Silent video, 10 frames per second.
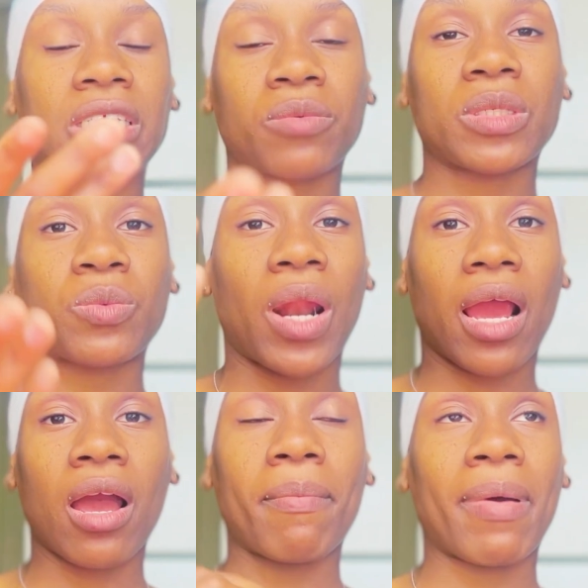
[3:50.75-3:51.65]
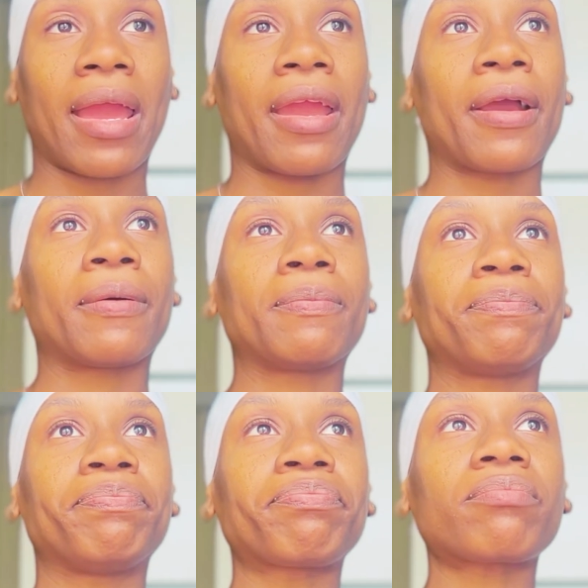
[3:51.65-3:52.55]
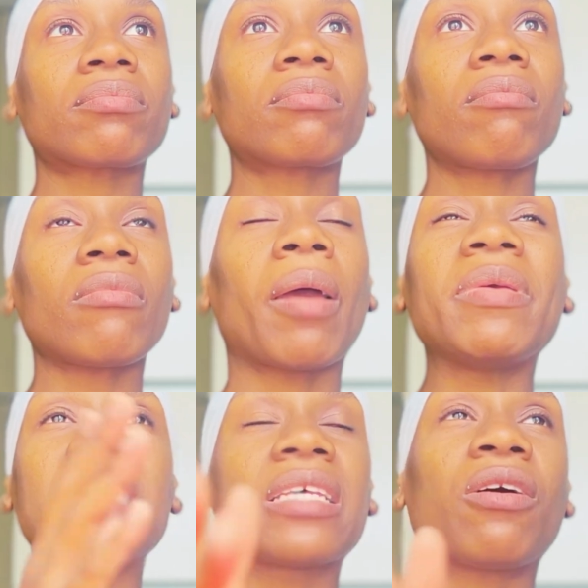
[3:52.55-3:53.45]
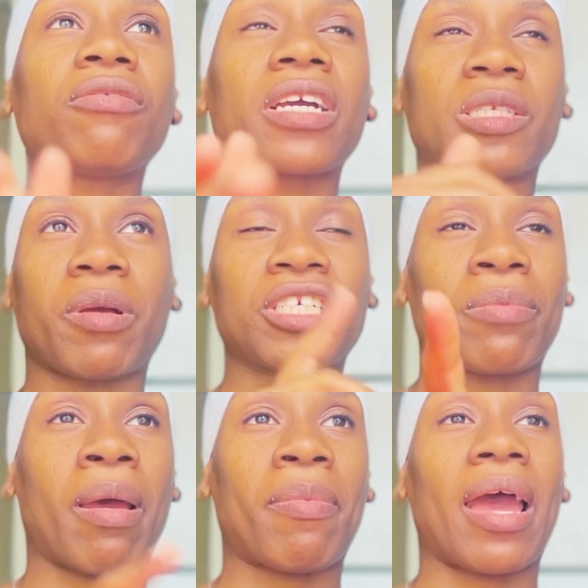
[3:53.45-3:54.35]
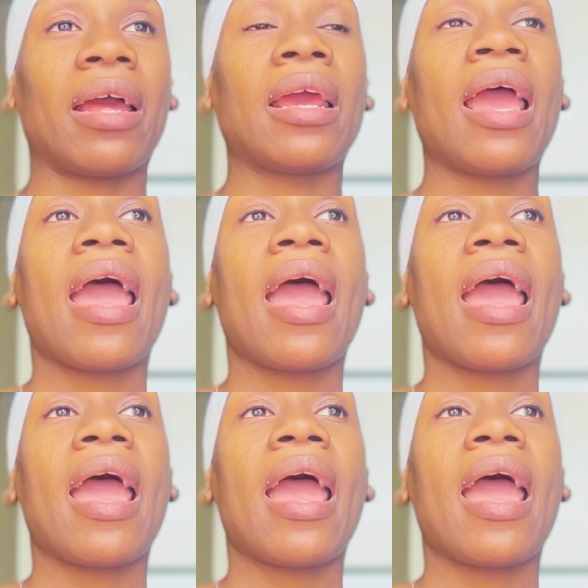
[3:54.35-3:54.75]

It was when I cut my hair. Self-expression, my bad.